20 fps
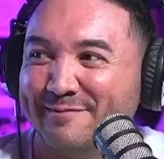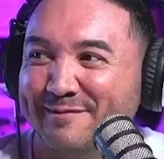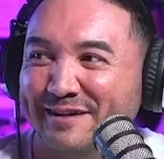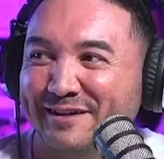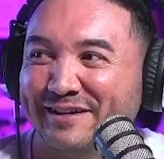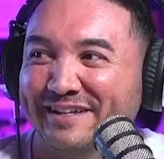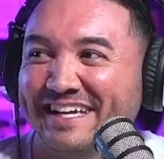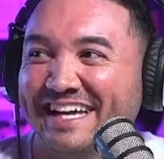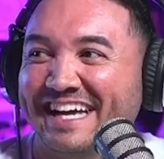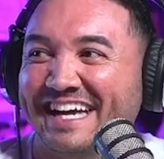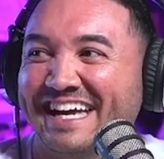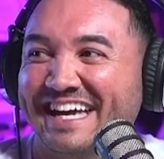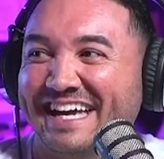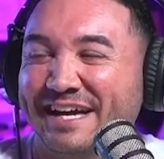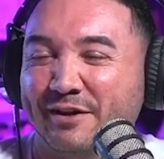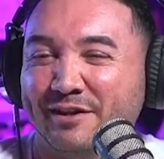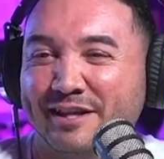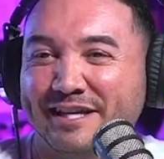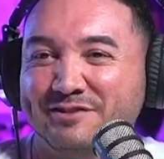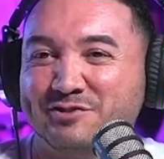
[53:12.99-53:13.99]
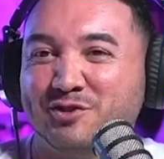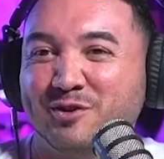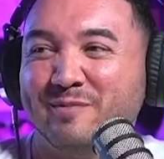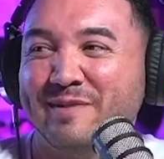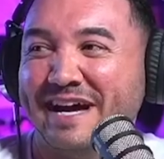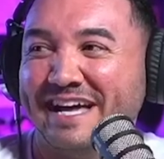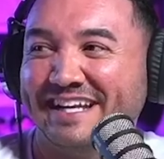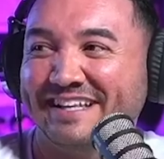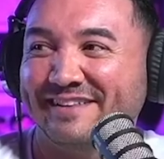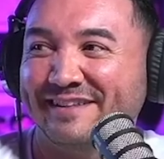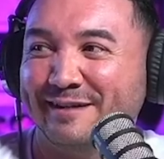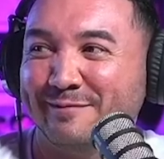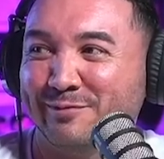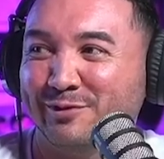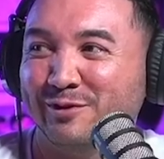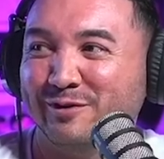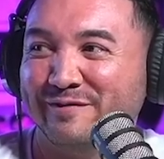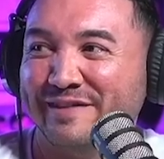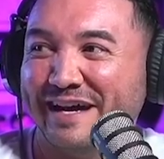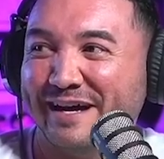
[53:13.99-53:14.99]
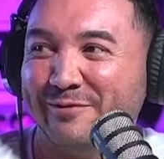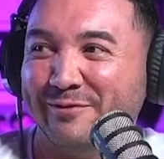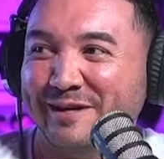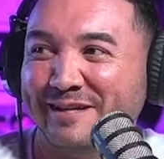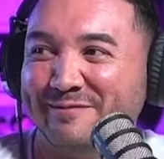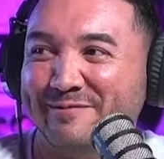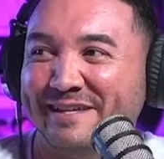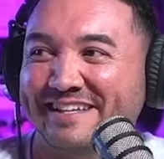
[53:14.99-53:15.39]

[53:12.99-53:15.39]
and my hook, like dramatically improve that week mm-hmm.